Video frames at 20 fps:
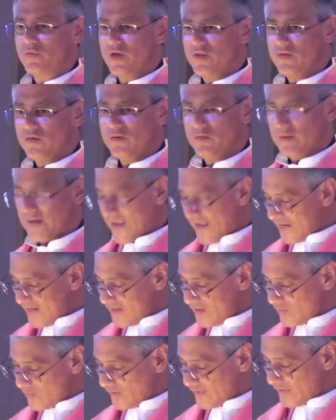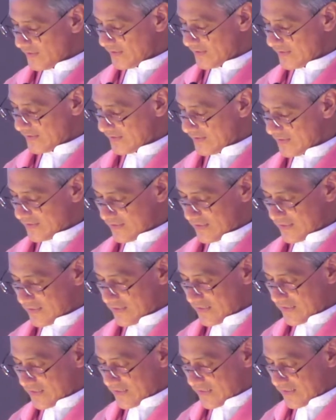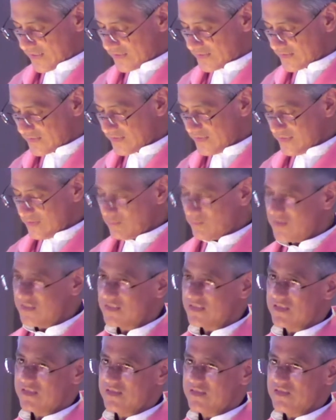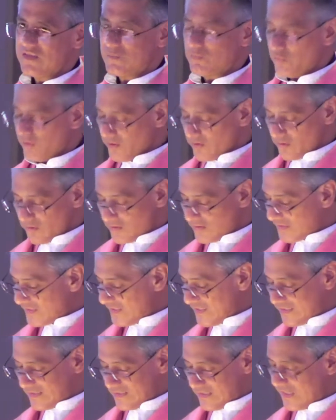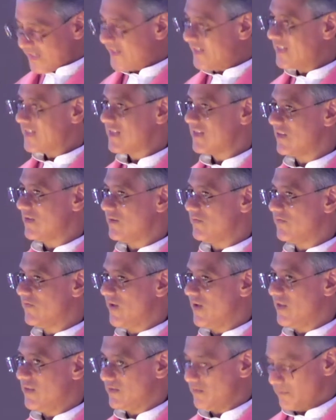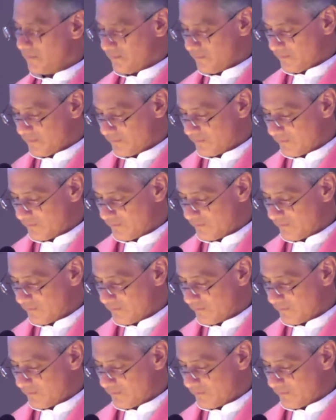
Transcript: brother angry? It seems that the brothers didn't like their father,